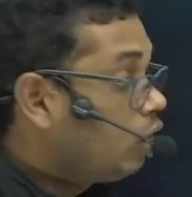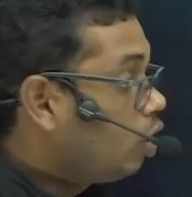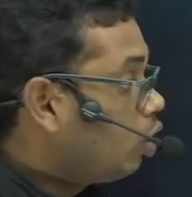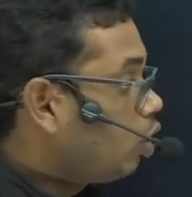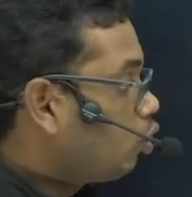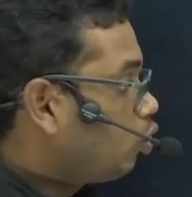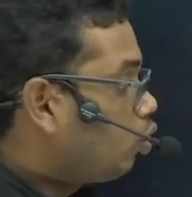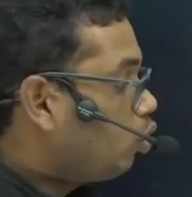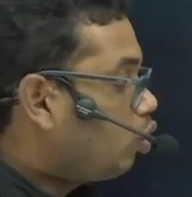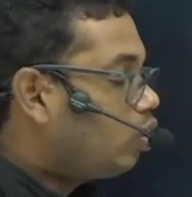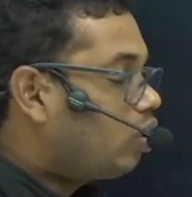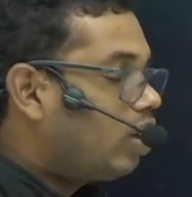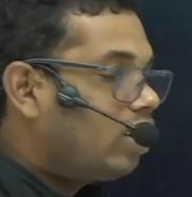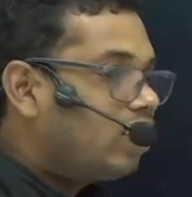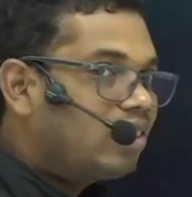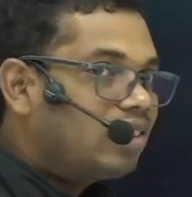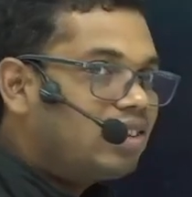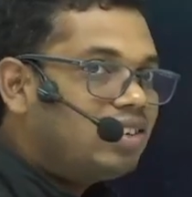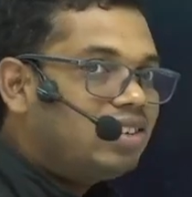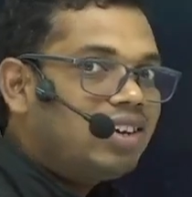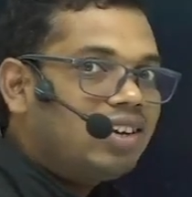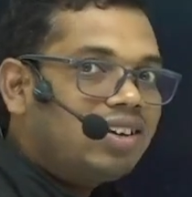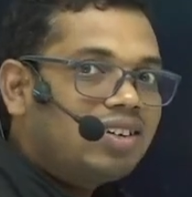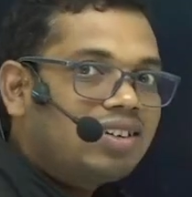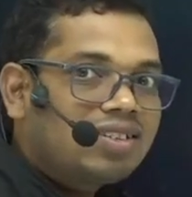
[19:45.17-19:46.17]
So you can
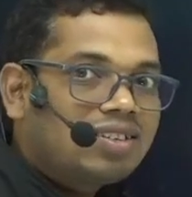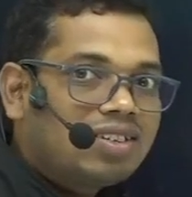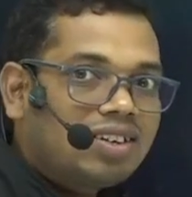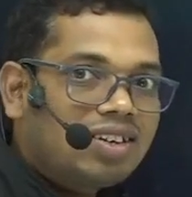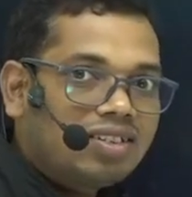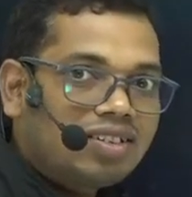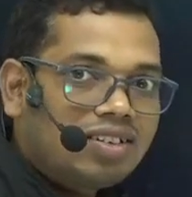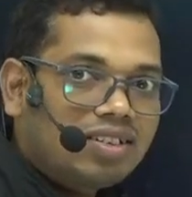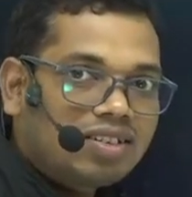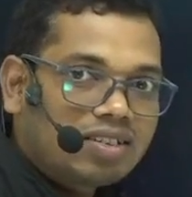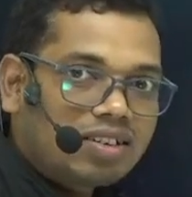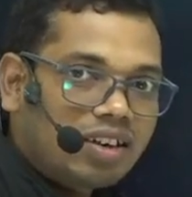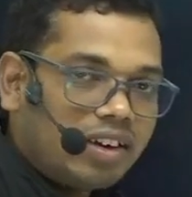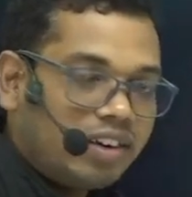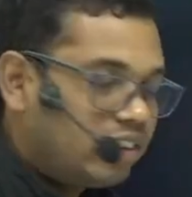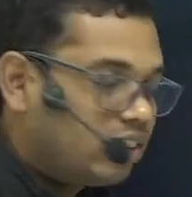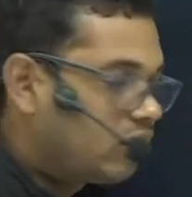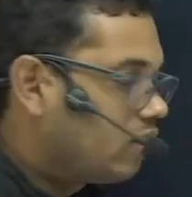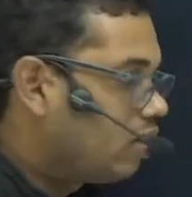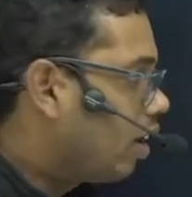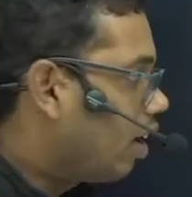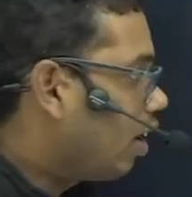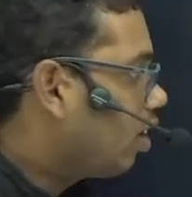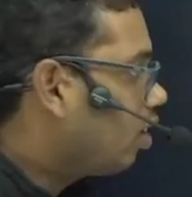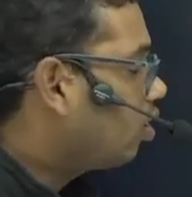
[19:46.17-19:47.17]
clearly see in this case
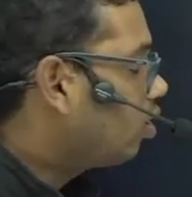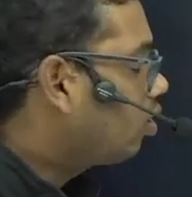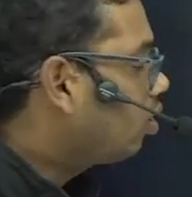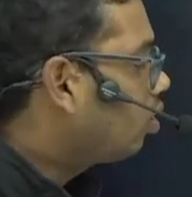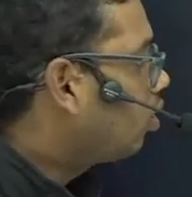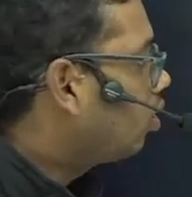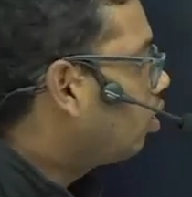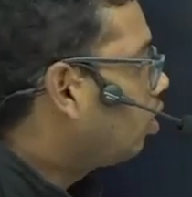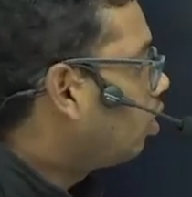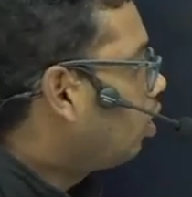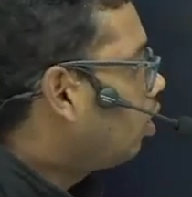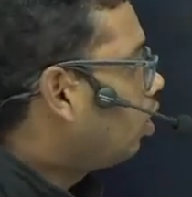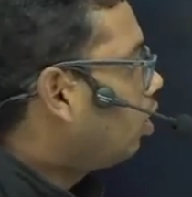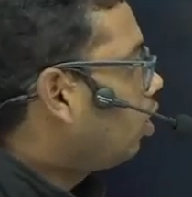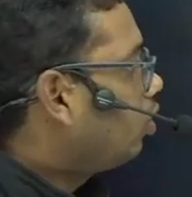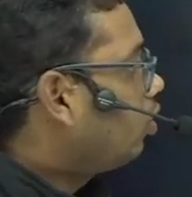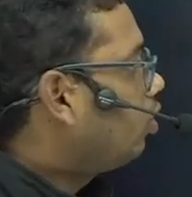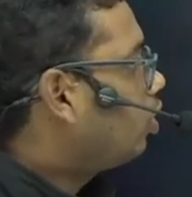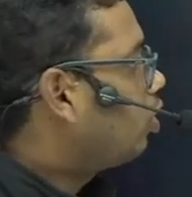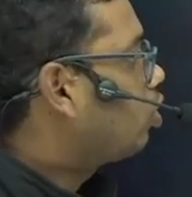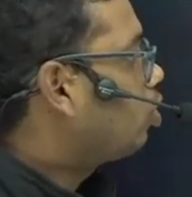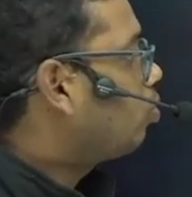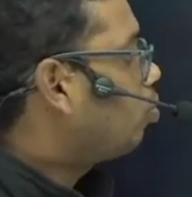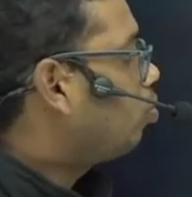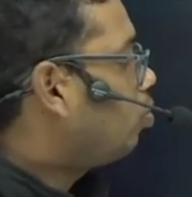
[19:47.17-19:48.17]
that
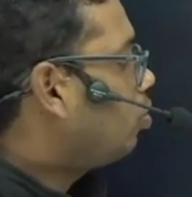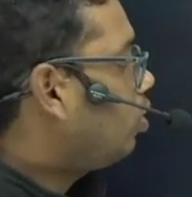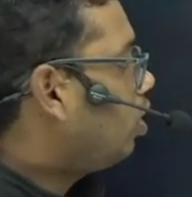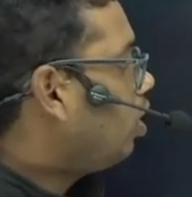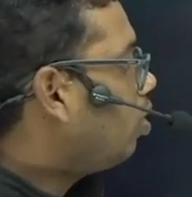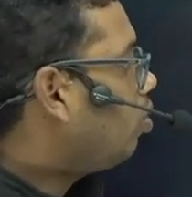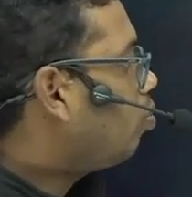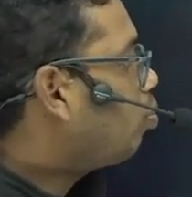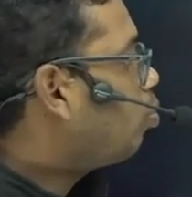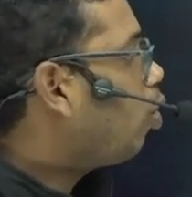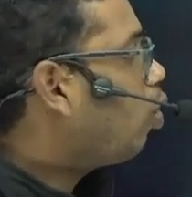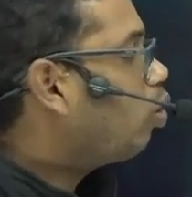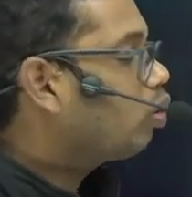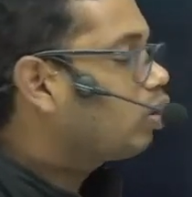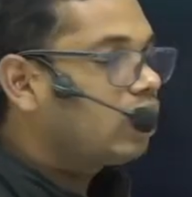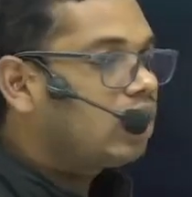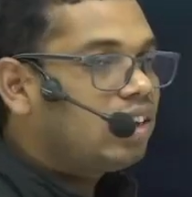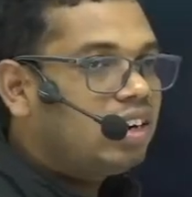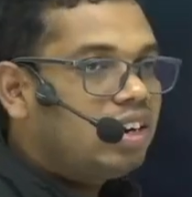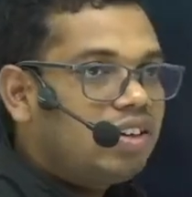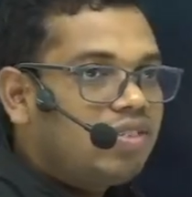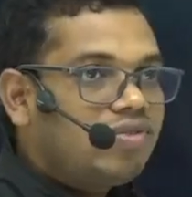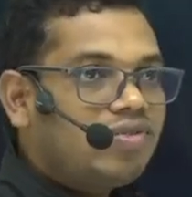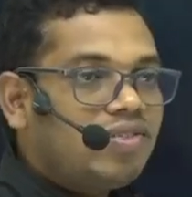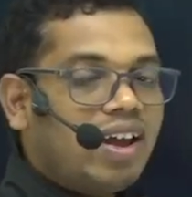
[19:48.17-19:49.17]
this in both
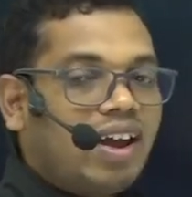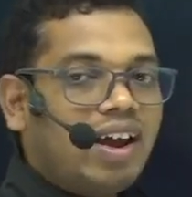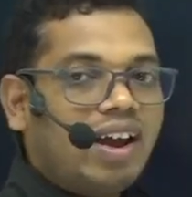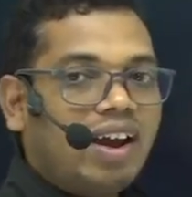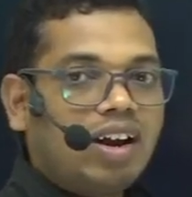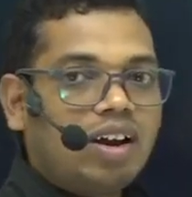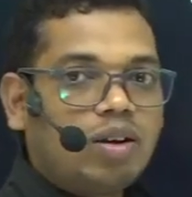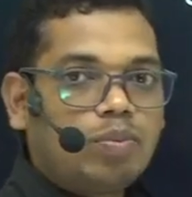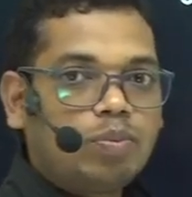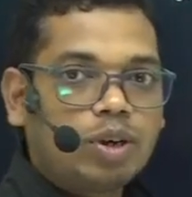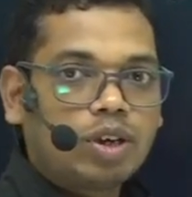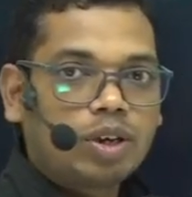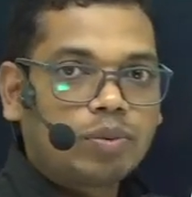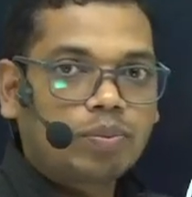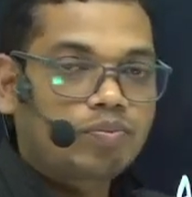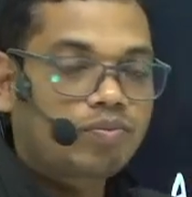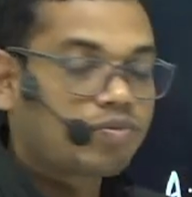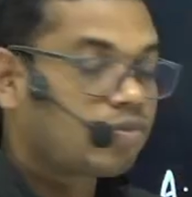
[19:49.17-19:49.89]
leaf A and B,